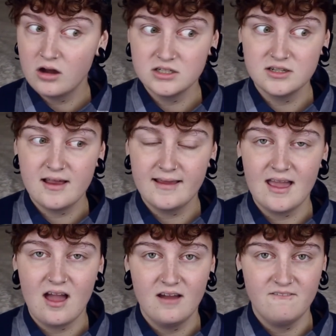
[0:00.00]
like
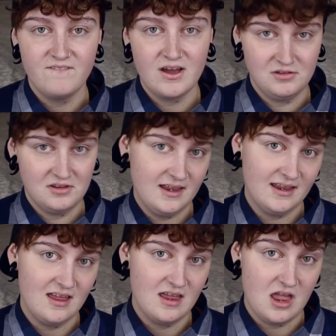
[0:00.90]
it felt like
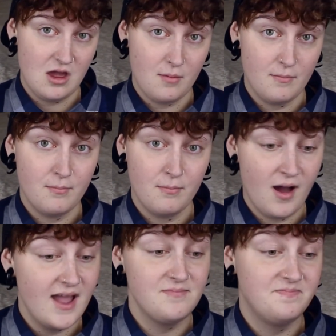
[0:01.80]

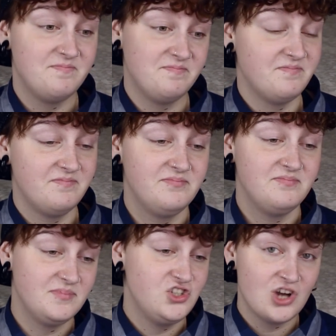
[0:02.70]
my
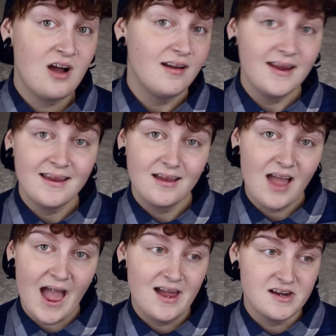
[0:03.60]
junk
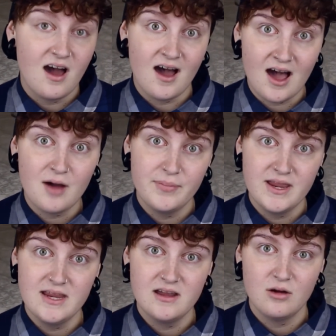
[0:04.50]
had a
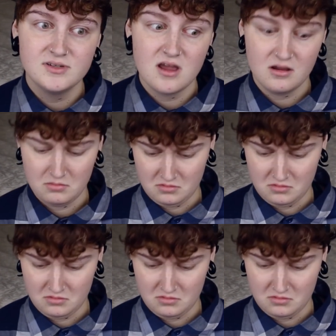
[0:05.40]
heartbeat. I was like,